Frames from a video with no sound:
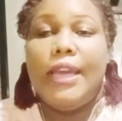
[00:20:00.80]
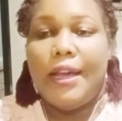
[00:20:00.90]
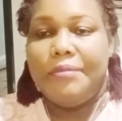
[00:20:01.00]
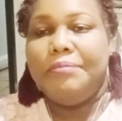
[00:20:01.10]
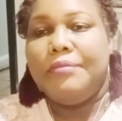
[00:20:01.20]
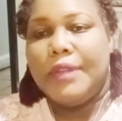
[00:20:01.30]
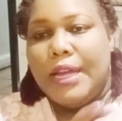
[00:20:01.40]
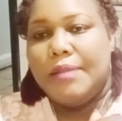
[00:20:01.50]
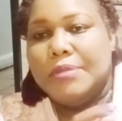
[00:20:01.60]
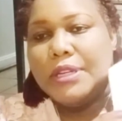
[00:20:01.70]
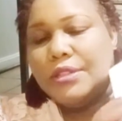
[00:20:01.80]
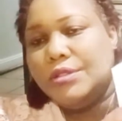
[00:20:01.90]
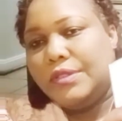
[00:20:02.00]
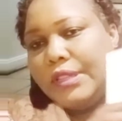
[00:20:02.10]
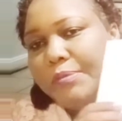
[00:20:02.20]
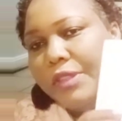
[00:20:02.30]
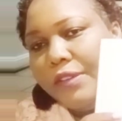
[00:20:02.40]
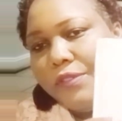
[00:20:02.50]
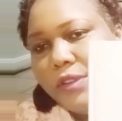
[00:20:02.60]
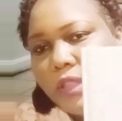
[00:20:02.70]
Yeah, I'm going to do
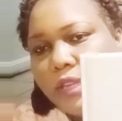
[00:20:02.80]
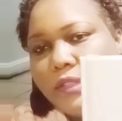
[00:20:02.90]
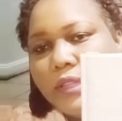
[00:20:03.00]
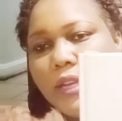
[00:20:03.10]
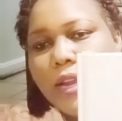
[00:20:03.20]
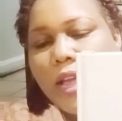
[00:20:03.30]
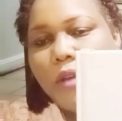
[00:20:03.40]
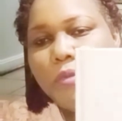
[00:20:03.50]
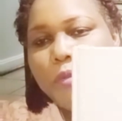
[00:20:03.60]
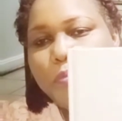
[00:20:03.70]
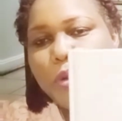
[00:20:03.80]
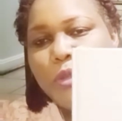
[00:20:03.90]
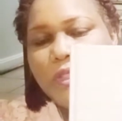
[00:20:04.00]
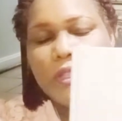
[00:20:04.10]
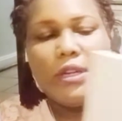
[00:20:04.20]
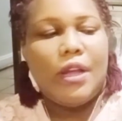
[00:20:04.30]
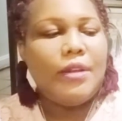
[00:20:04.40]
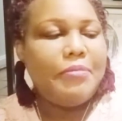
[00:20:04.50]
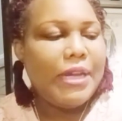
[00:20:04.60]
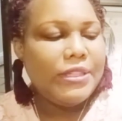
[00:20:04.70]
something for this, and I will post it
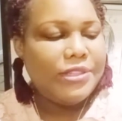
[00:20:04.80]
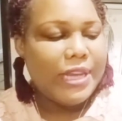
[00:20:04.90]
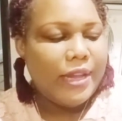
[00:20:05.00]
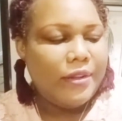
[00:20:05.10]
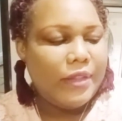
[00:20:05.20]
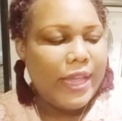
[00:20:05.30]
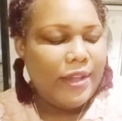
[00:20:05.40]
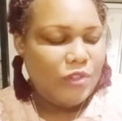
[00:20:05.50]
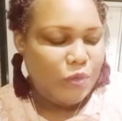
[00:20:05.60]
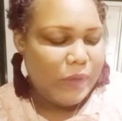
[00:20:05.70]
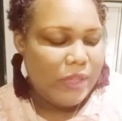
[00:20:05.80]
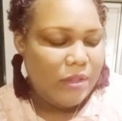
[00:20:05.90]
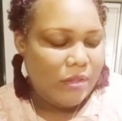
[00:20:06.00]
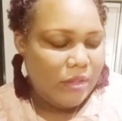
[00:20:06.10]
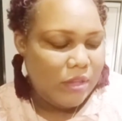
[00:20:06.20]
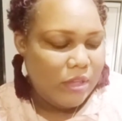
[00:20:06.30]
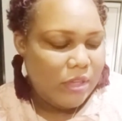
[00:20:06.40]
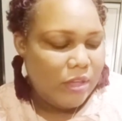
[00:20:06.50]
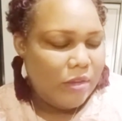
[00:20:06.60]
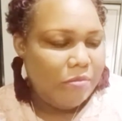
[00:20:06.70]
on my channel as well.
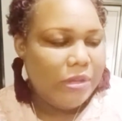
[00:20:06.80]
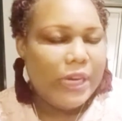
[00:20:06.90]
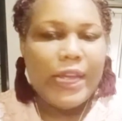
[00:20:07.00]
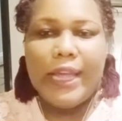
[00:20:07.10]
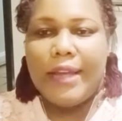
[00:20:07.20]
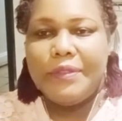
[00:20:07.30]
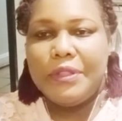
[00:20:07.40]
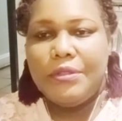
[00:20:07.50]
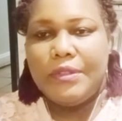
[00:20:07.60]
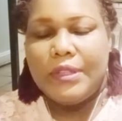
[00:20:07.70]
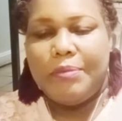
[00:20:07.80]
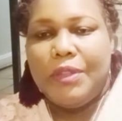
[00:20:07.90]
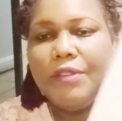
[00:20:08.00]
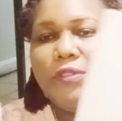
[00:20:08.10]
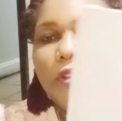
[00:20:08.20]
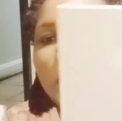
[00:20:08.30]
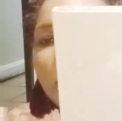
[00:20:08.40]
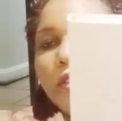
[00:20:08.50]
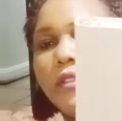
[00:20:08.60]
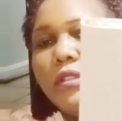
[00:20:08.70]
But I have to do something for
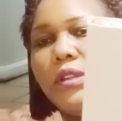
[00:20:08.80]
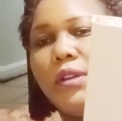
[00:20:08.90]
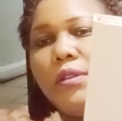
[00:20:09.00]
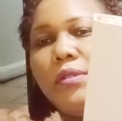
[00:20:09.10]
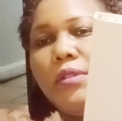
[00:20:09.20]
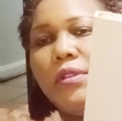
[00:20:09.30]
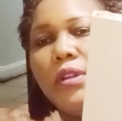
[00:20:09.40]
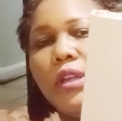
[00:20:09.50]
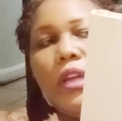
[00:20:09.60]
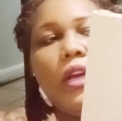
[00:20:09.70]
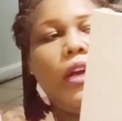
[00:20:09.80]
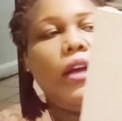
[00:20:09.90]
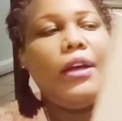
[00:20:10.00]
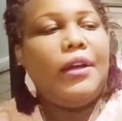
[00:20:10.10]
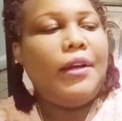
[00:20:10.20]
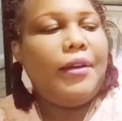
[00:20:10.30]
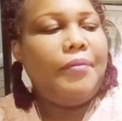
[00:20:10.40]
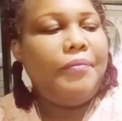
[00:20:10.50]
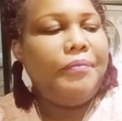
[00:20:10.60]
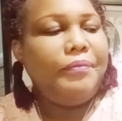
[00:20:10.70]
this. So, or
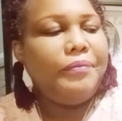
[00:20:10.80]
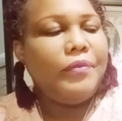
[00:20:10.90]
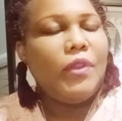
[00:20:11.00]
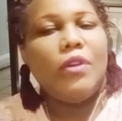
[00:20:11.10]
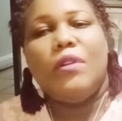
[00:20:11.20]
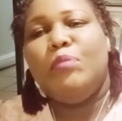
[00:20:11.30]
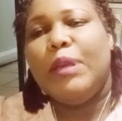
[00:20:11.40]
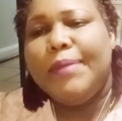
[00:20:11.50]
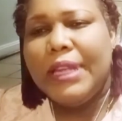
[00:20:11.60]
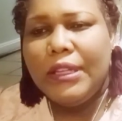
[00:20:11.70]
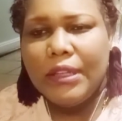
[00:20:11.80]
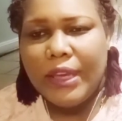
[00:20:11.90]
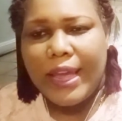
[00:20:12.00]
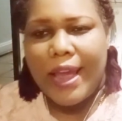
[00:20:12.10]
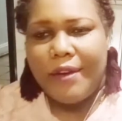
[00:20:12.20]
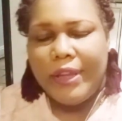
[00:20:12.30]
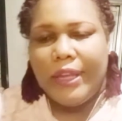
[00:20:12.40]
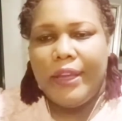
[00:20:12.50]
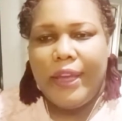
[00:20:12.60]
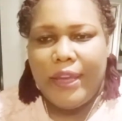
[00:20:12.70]
maybe a little
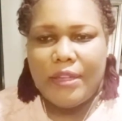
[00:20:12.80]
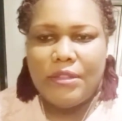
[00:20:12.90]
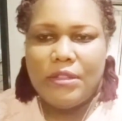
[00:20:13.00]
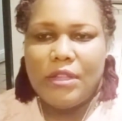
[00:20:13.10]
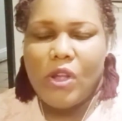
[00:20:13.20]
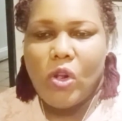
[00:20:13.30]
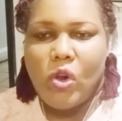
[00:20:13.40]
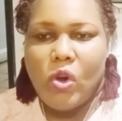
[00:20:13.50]
carrying case.